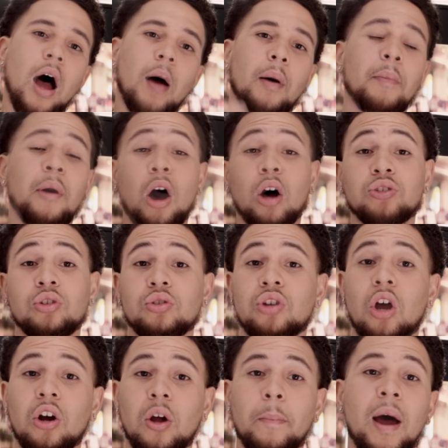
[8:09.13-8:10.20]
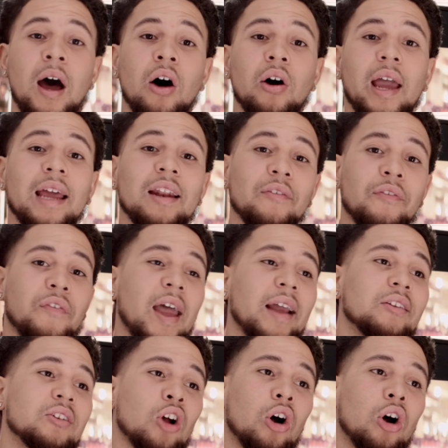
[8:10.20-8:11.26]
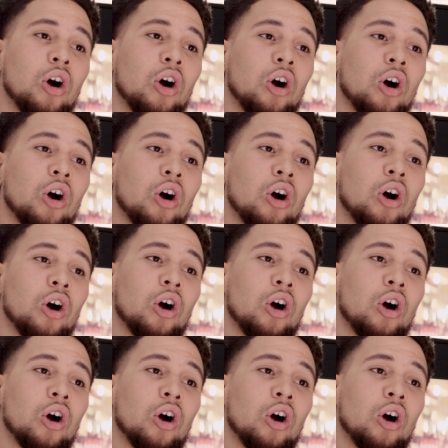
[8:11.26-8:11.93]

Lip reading: to 0 very subtly by the end of the clip.